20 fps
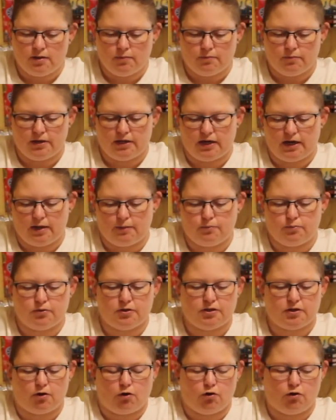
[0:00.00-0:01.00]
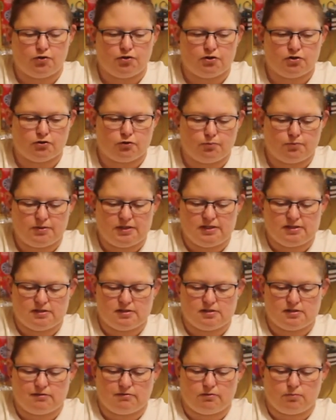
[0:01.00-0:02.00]
but I put all the little
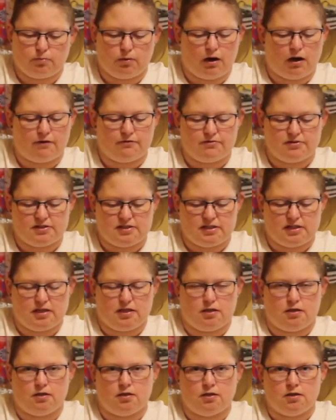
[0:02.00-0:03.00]
pieces of the prophecy